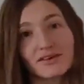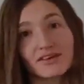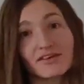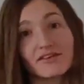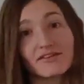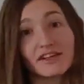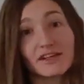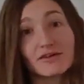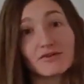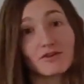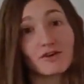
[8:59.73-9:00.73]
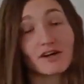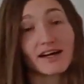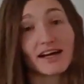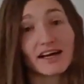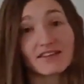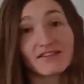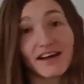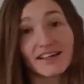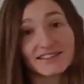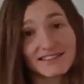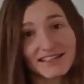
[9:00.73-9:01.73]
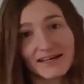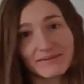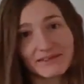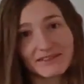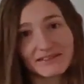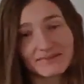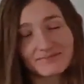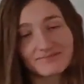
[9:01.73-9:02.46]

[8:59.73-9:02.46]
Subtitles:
the video for advanced climbers.